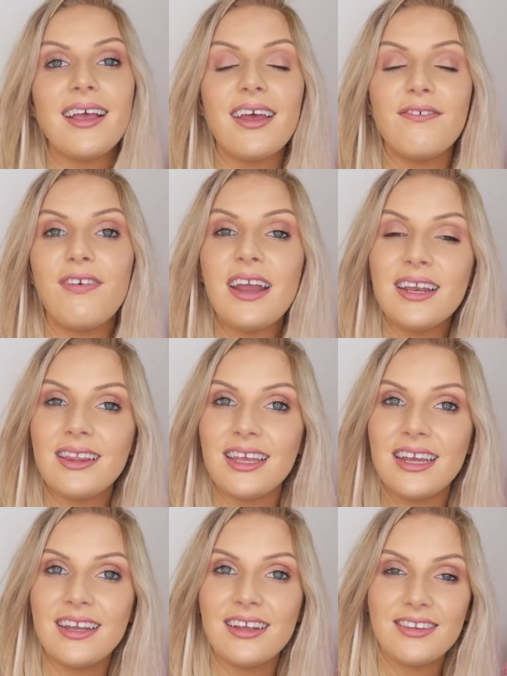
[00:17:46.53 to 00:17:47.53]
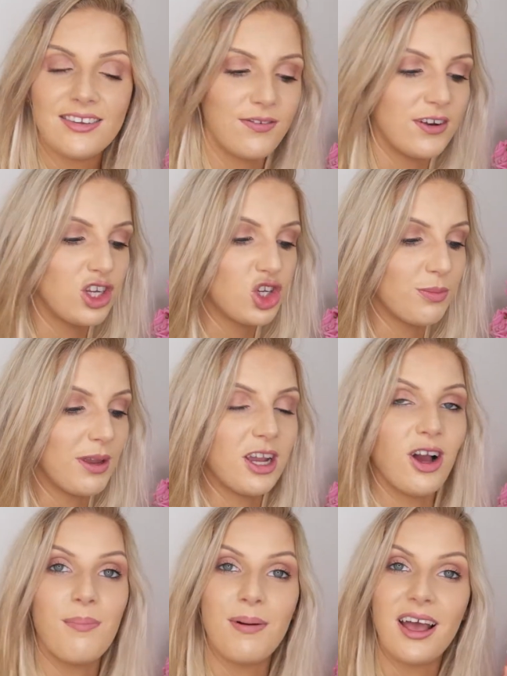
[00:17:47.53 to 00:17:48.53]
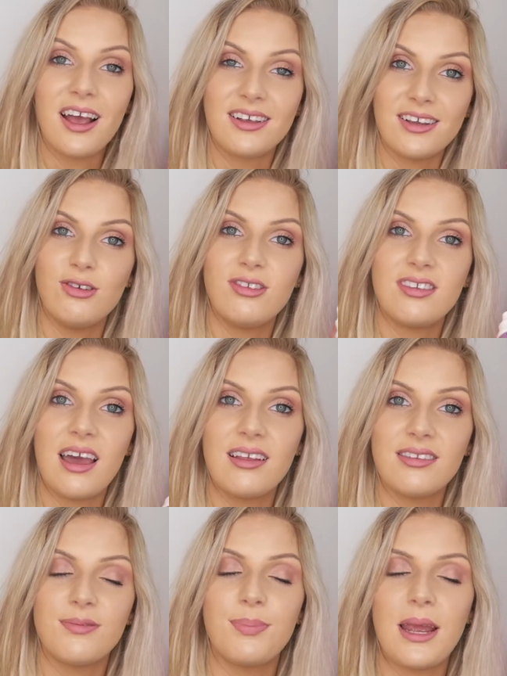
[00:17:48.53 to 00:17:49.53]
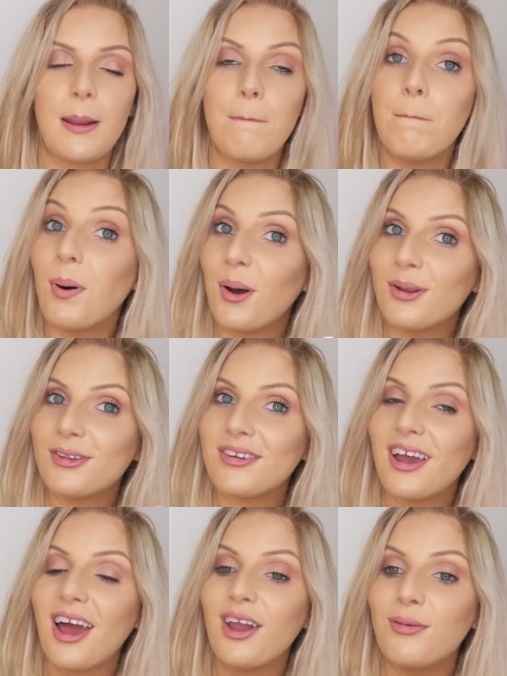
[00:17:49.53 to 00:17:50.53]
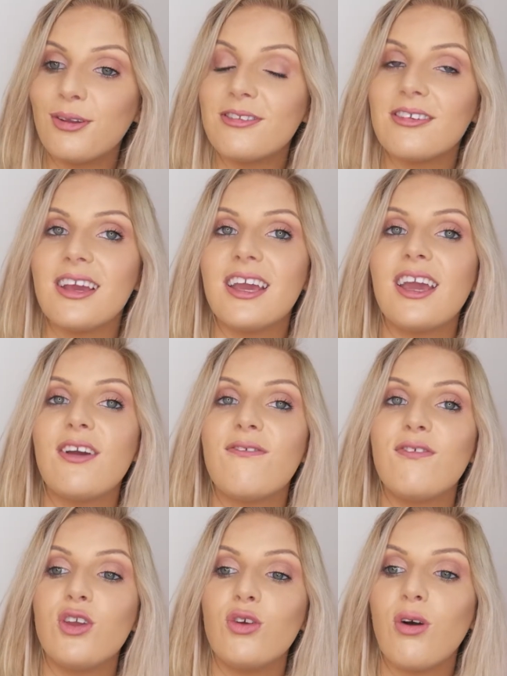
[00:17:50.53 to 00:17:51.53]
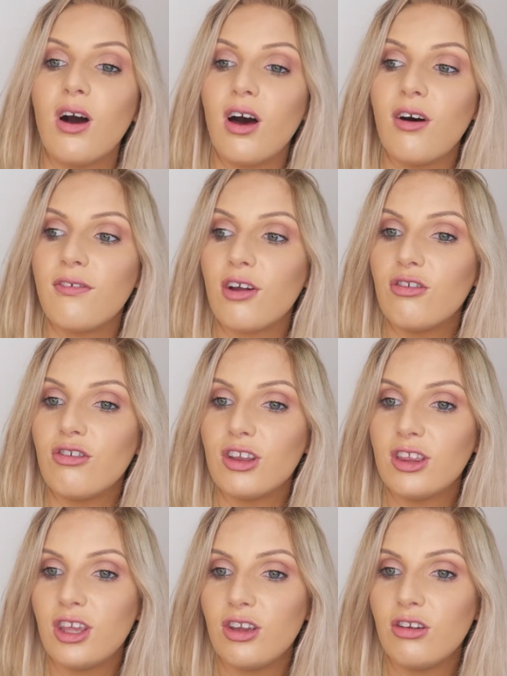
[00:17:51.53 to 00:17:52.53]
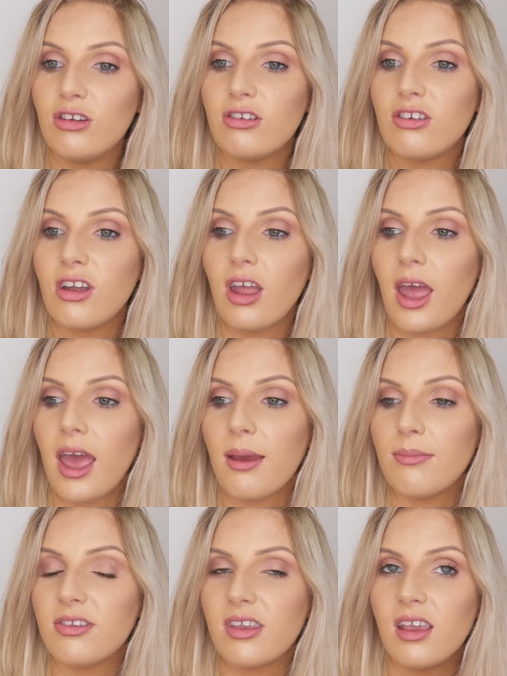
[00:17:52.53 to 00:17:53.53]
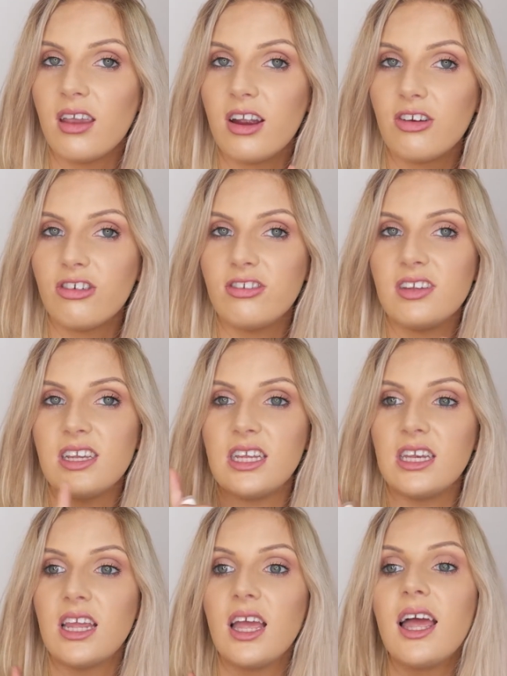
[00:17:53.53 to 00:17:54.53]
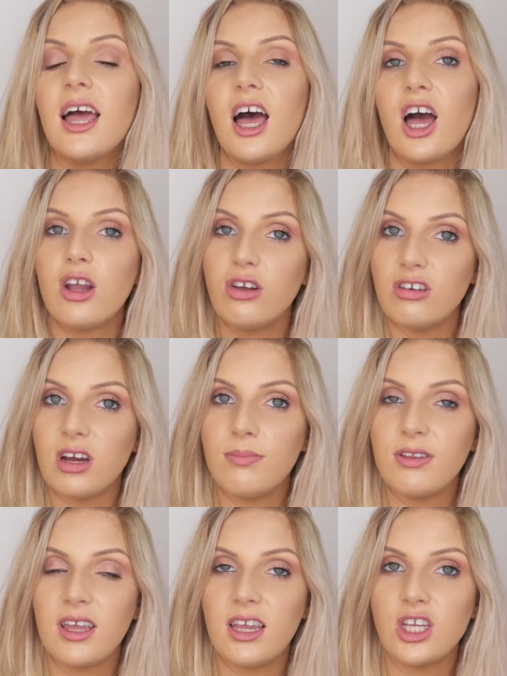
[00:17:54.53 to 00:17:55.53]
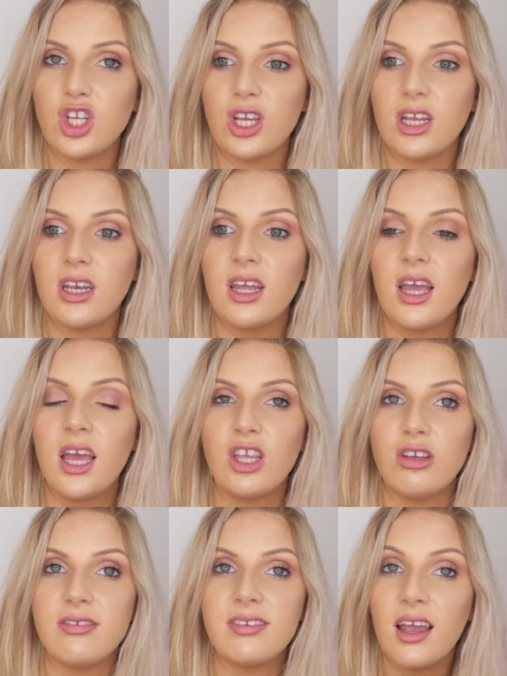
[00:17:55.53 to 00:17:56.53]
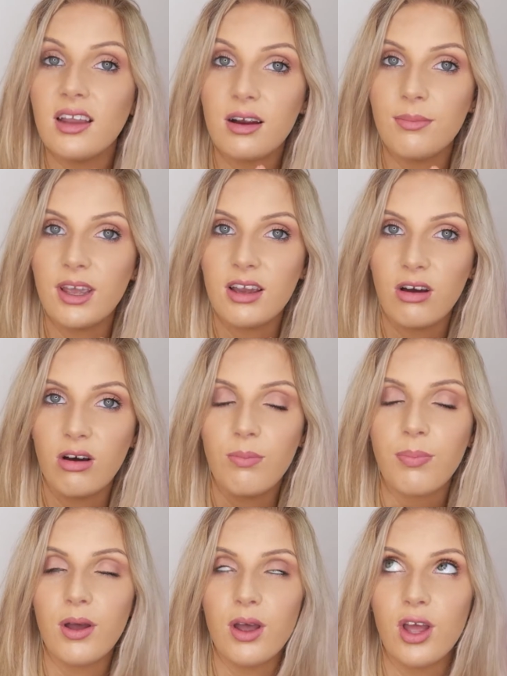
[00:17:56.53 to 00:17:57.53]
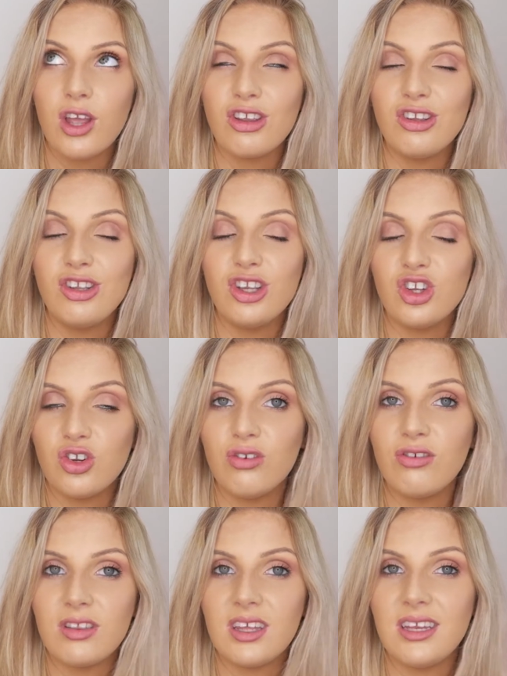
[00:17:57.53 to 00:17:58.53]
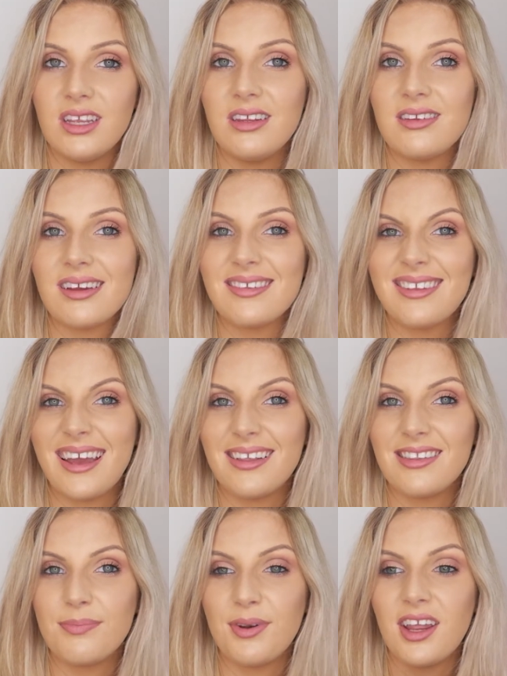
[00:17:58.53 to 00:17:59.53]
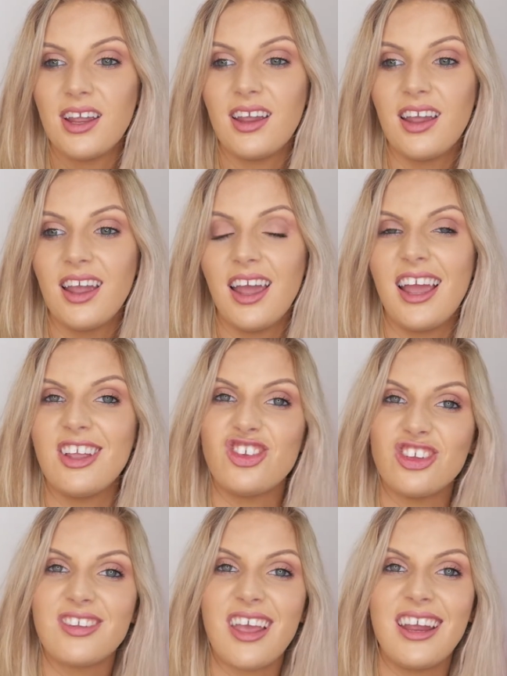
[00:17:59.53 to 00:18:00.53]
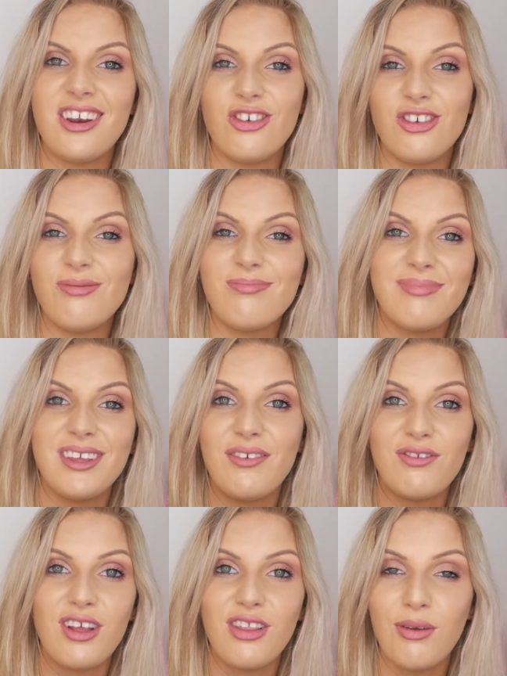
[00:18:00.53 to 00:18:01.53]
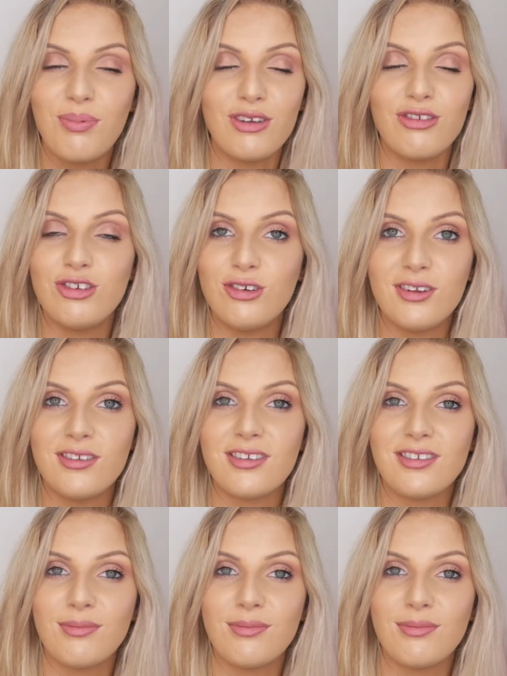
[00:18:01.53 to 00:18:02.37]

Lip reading: Finally, to finish your makeup, a good setting spray. But I would say if you have a really good skincare routine, a good application, you set your makeup, you shouldn't really need a setting spray. It just kind of gives you a little bit of insurance, I